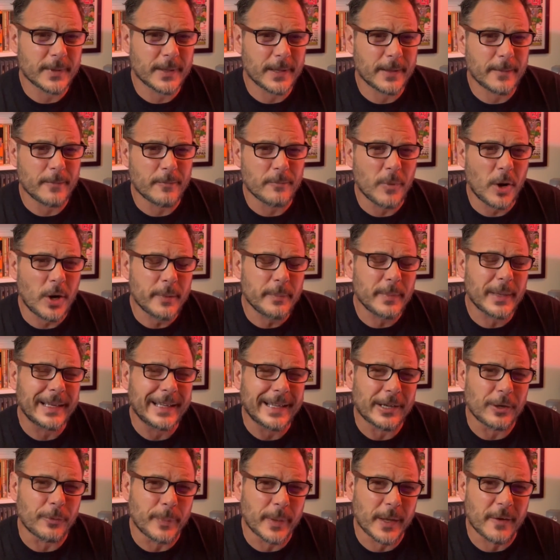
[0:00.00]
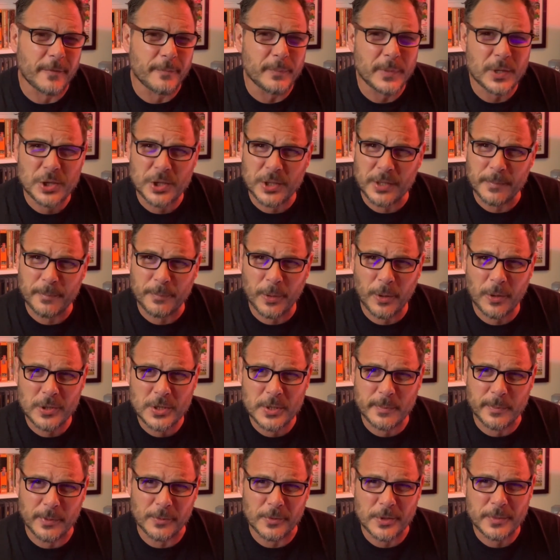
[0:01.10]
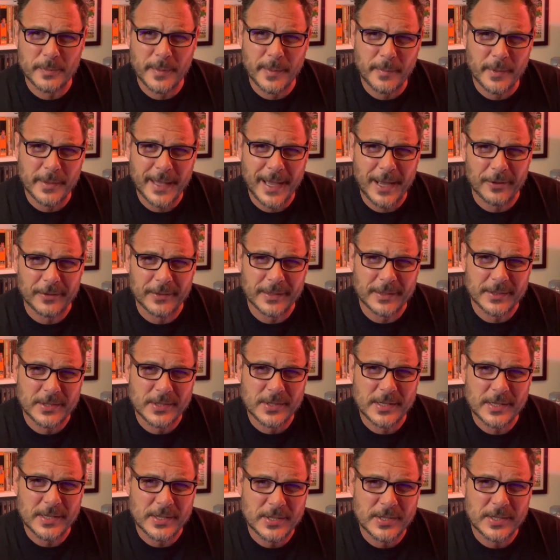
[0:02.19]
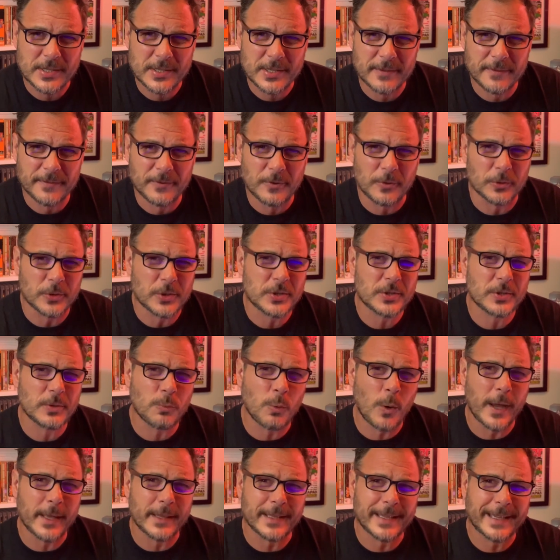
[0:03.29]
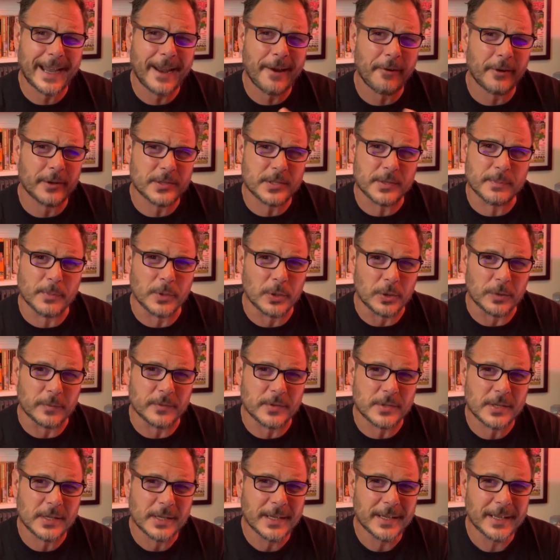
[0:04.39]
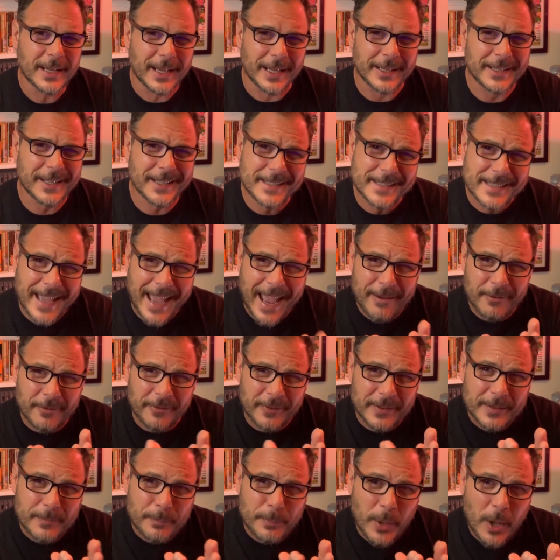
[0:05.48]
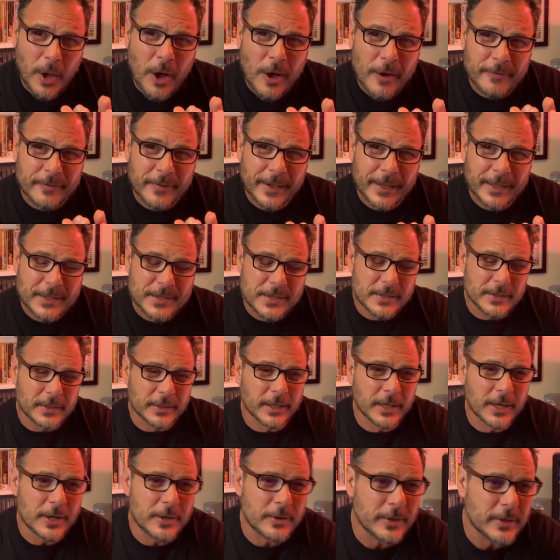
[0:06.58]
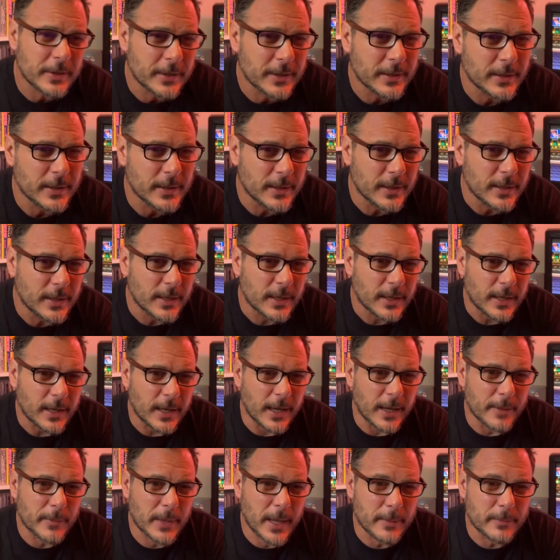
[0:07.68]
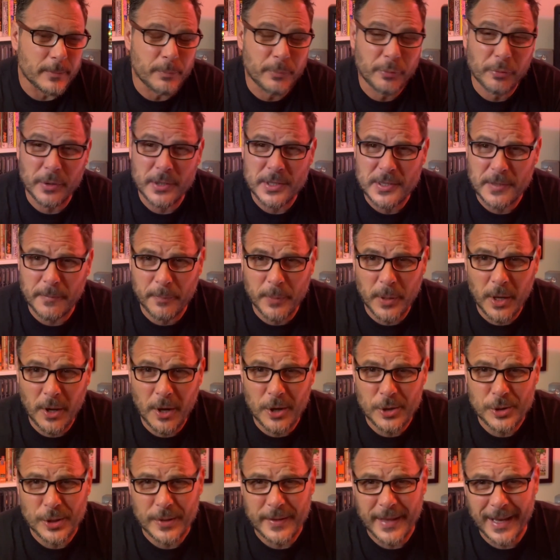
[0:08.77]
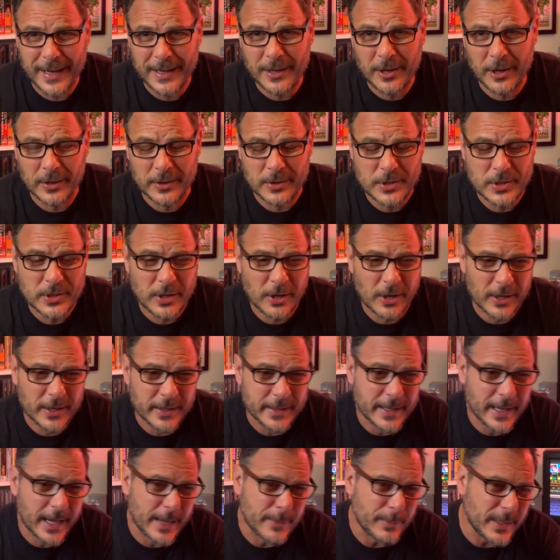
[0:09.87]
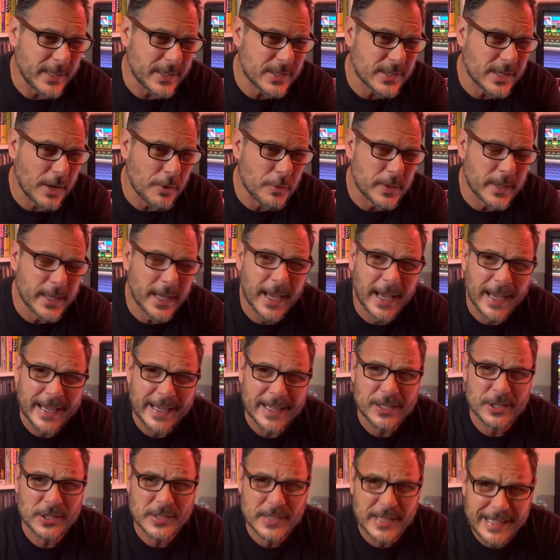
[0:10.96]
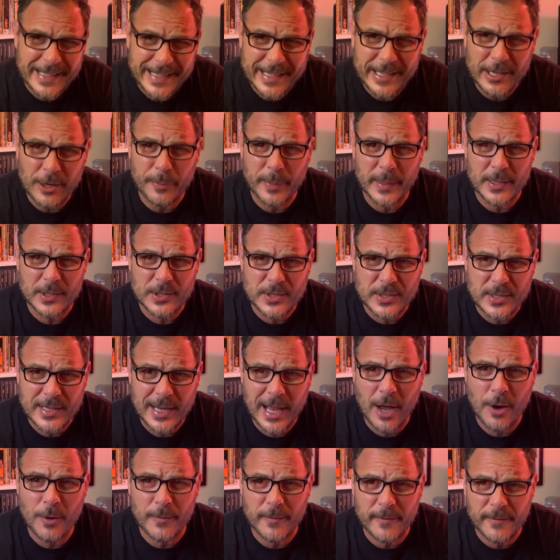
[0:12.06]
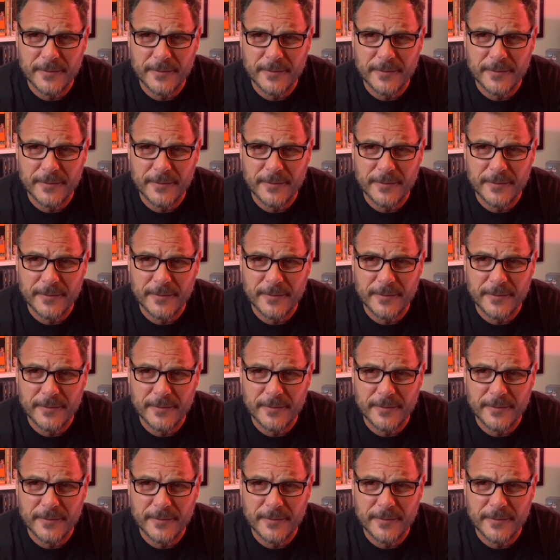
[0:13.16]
Reminded me a little bit of Mission Impossible. Do you remember that on the C64? Just the way the character moves. And you had to get everything perfect, you know. and Prince of Persia, that kind of style of game. It's okay, just a little bit slow and